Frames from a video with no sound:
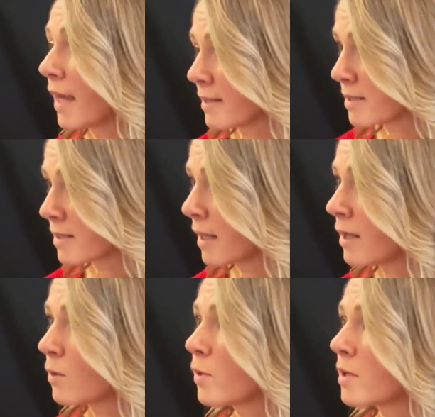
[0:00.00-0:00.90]
Yes,
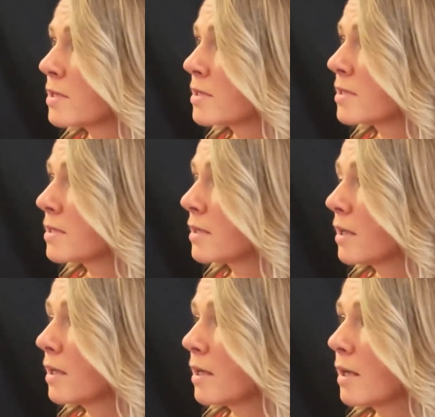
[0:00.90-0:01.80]
it was.
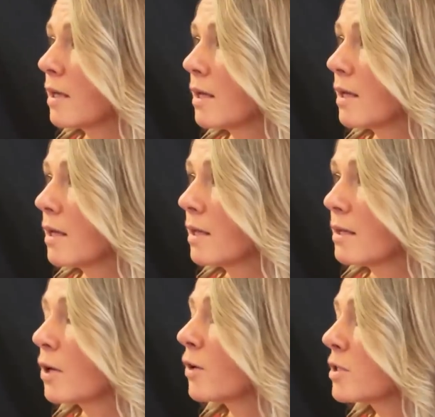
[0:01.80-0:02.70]

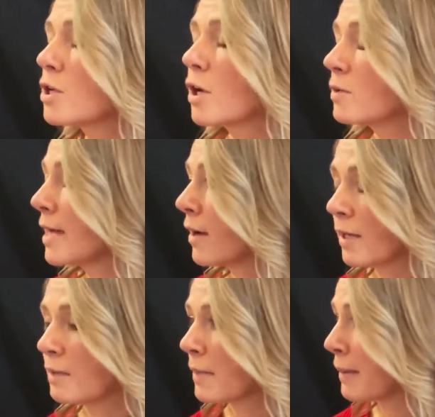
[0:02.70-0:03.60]
There is no
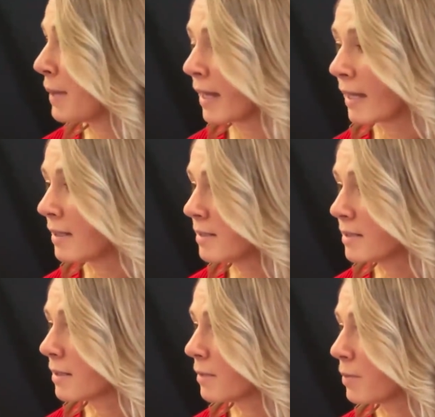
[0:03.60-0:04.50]
doubt in my
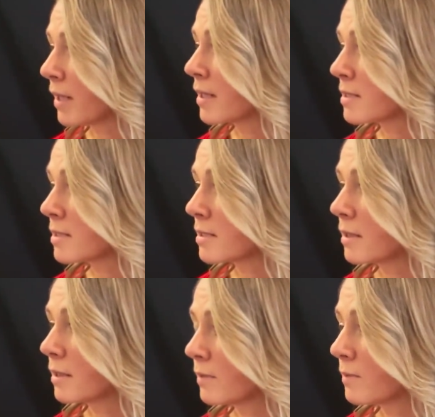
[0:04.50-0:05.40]
mind
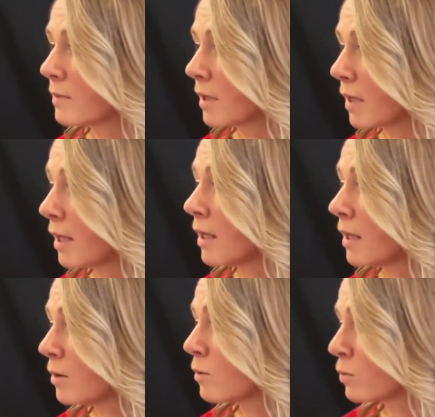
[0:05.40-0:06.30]
because
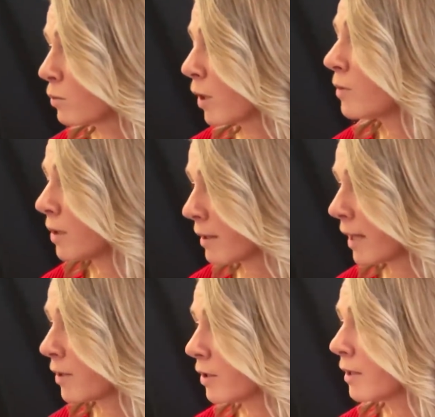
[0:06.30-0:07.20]
he wrote a
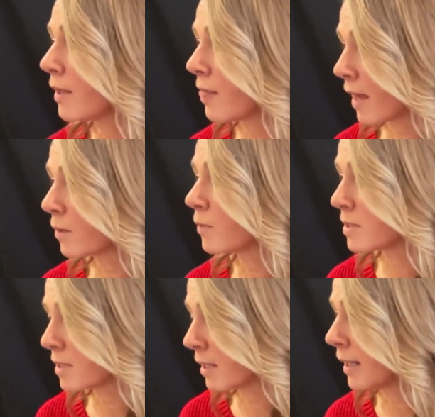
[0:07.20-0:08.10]
letter and that
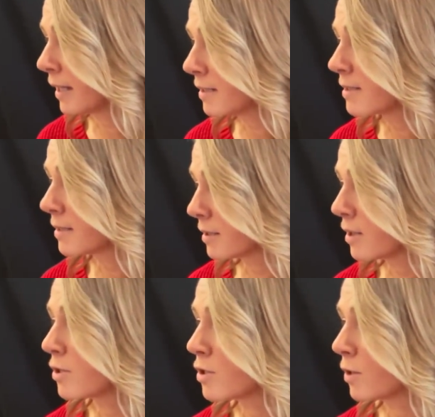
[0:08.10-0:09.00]
was in it.
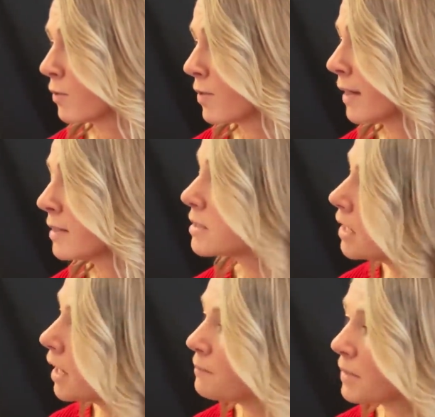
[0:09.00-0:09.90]
So that is
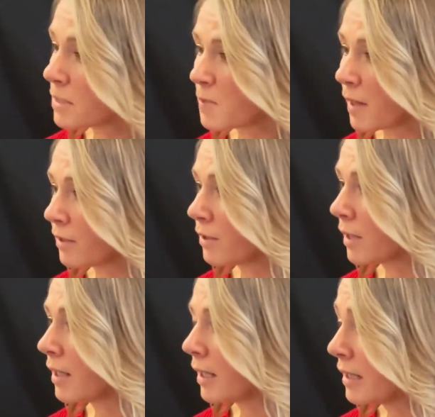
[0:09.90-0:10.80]
not me
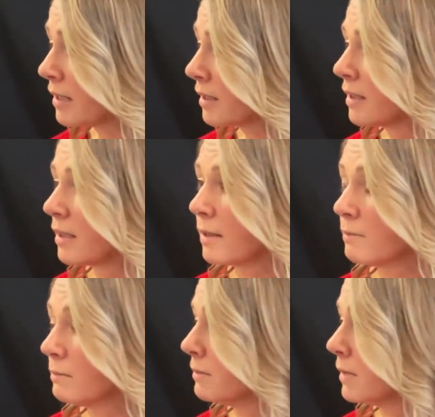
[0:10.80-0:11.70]
speculating,
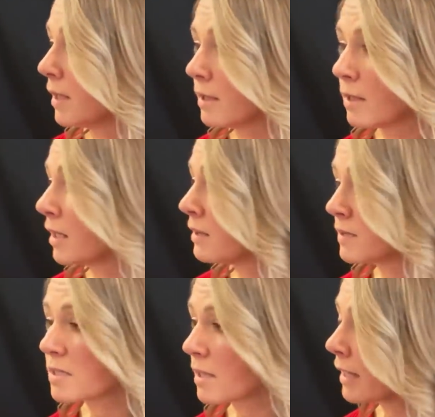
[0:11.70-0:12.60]
not
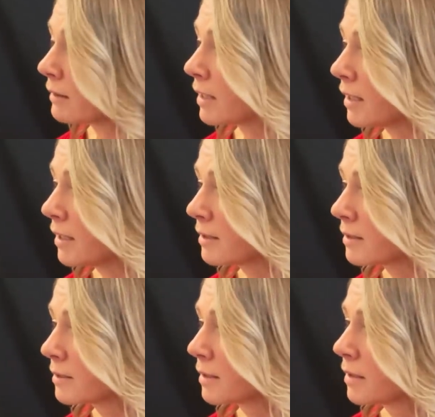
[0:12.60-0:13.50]
even slightly.